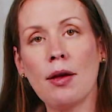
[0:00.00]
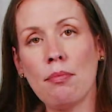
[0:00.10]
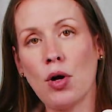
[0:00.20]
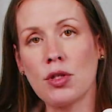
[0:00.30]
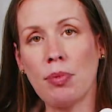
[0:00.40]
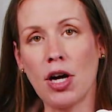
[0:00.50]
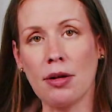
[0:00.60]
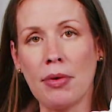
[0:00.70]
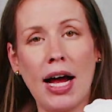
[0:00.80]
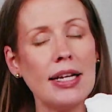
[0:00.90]

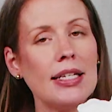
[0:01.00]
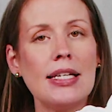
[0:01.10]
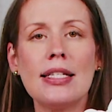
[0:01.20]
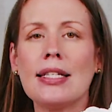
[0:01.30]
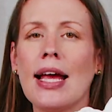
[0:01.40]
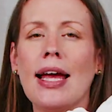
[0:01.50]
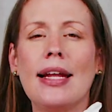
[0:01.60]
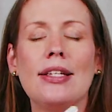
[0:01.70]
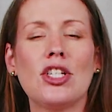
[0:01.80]
postpartum undies and